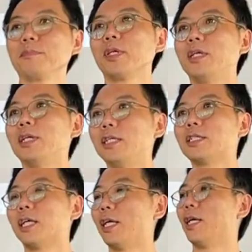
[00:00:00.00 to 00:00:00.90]
And they
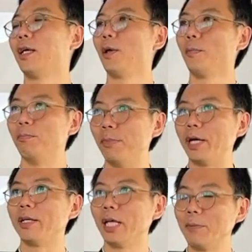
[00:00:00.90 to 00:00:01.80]
say, my
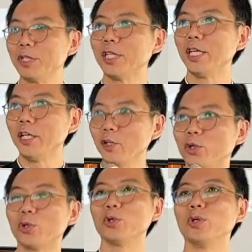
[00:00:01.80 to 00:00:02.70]
name is
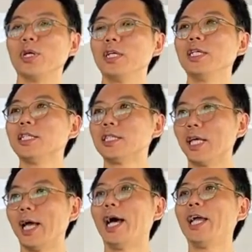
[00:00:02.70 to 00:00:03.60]
Ingyu. He said,
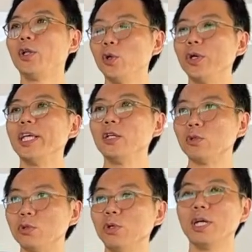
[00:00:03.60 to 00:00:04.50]
I know
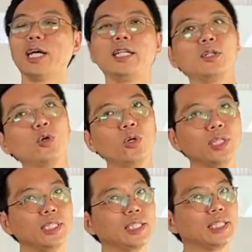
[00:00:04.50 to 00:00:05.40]
Ingu. I know
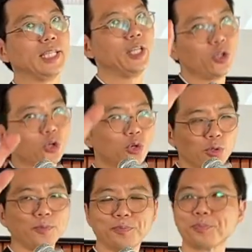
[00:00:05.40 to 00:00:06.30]
it's Ingyu.
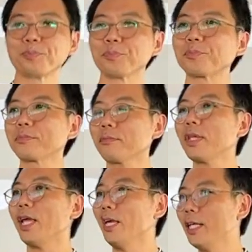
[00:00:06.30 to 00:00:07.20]

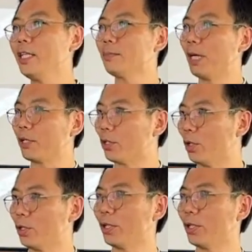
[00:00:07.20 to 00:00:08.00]
And then it's my turn.